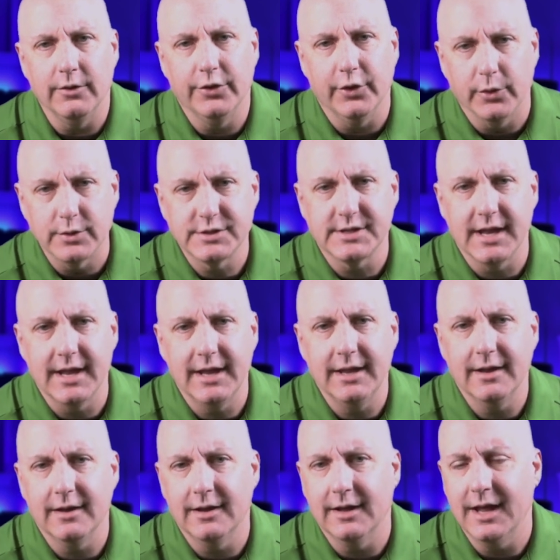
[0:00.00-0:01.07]

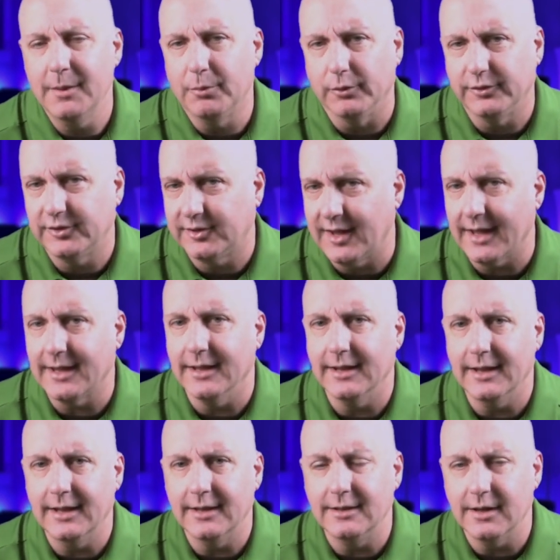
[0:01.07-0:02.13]
Thursday, April
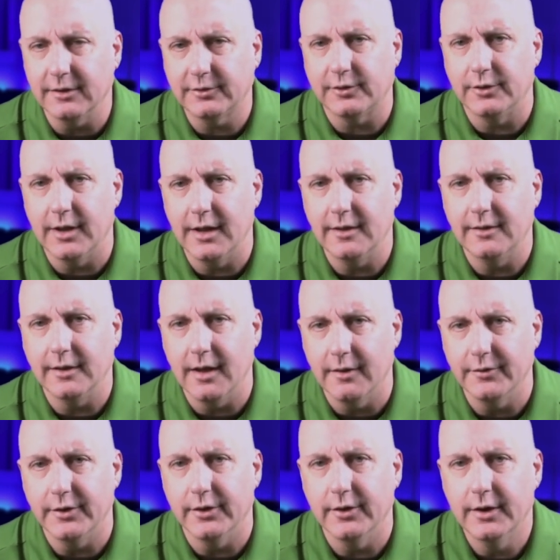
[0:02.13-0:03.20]
2nd, and yesterday the
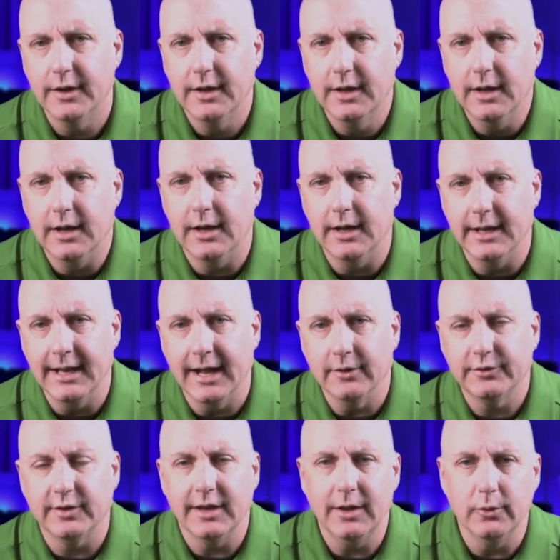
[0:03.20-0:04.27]
governor
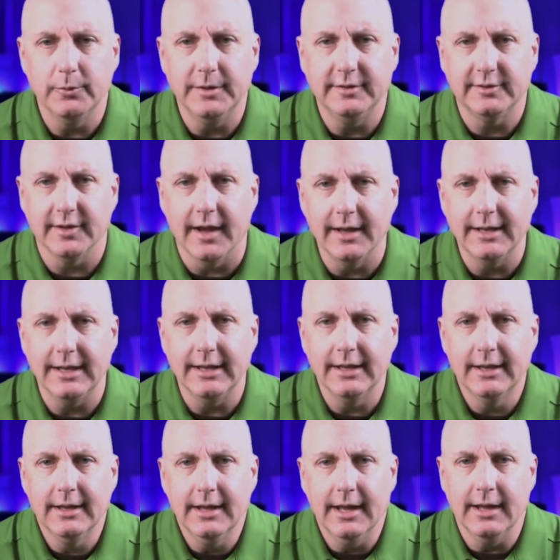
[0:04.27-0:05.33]
announced that he would be signing
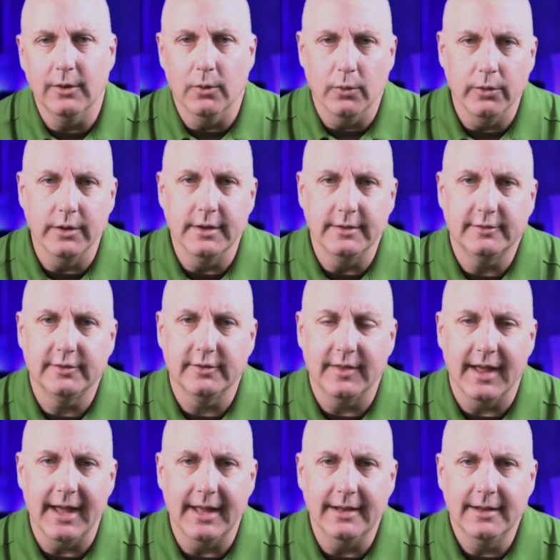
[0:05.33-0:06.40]
an ordinance
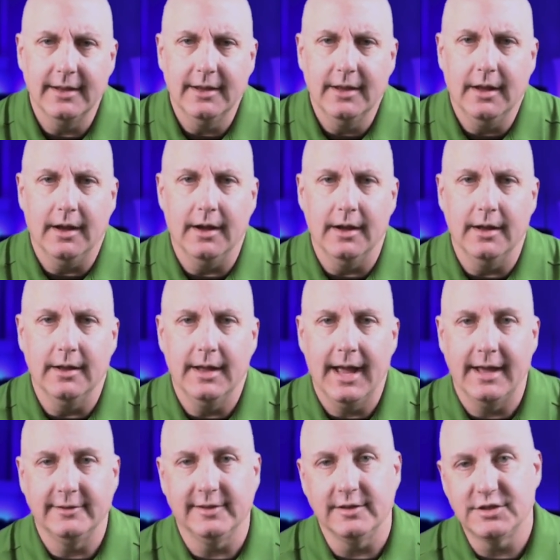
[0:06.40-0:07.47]
that
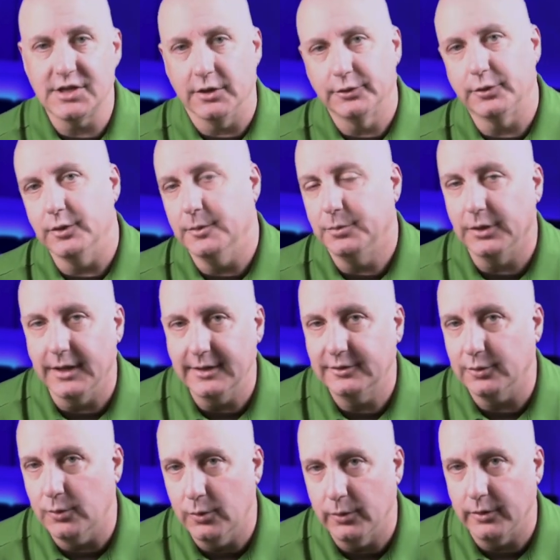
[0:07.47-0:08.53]
has a
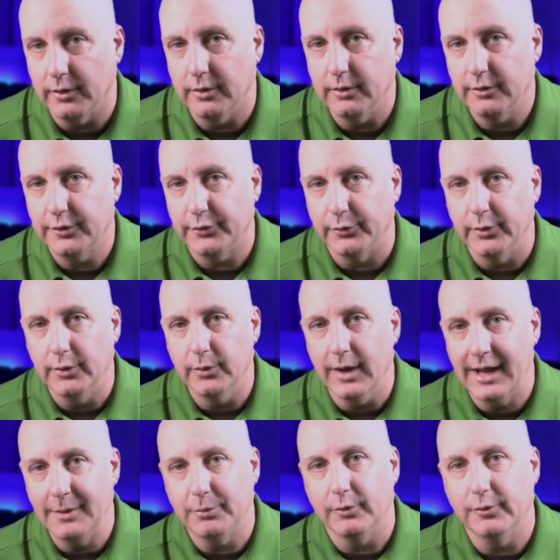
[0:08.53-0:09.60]
shelter-in-place order through
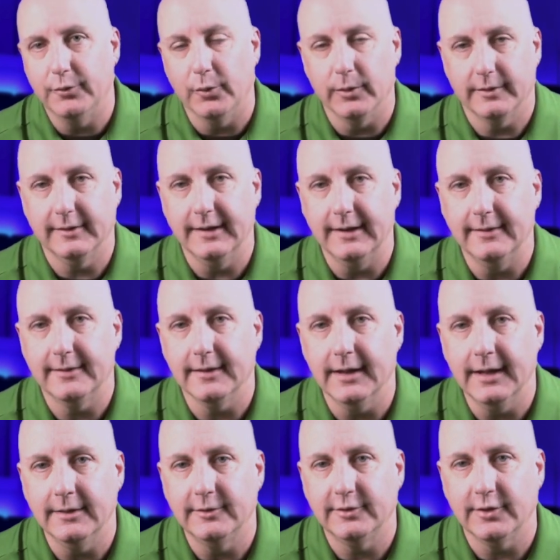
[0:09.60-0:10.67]
April 14th.
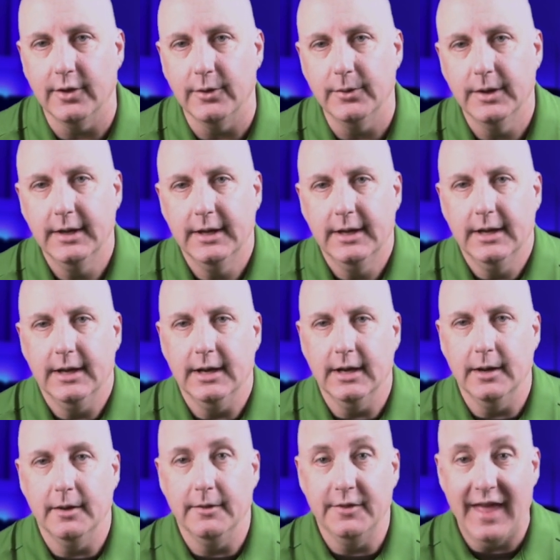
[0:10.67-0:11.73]
And so
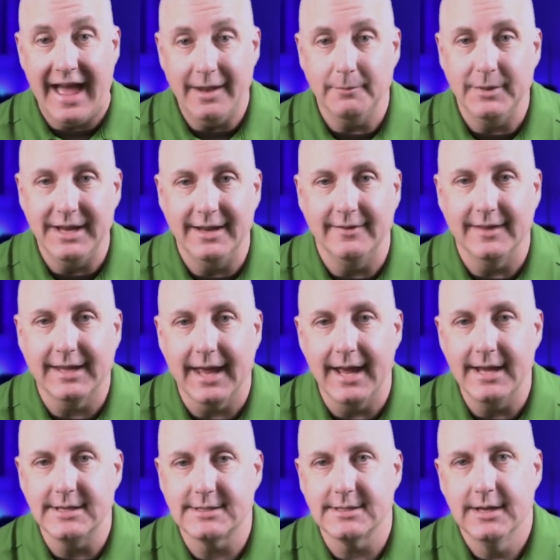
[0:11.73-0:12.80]
that being the
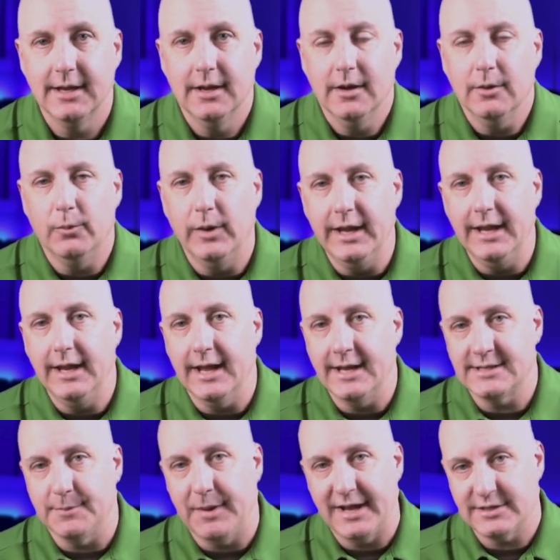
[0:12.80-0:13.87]
case, we
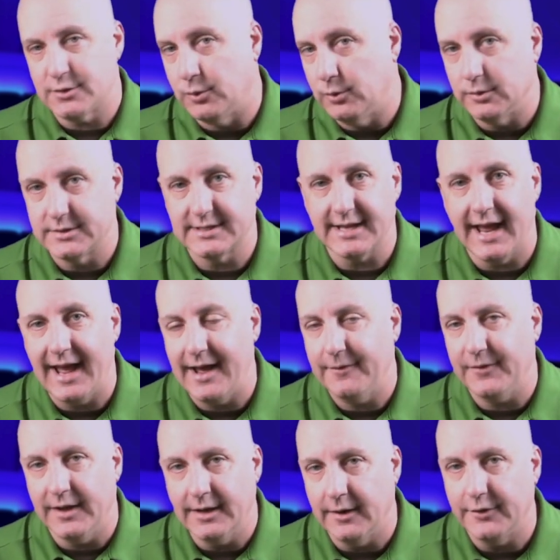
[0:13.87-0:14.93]
as a pastoral
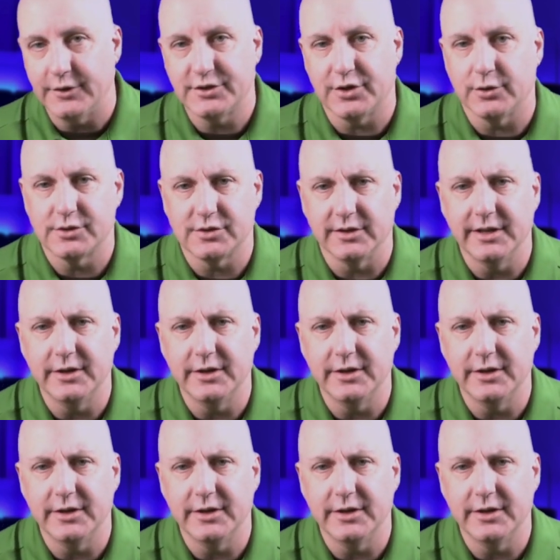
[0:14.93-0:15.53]
staff and other church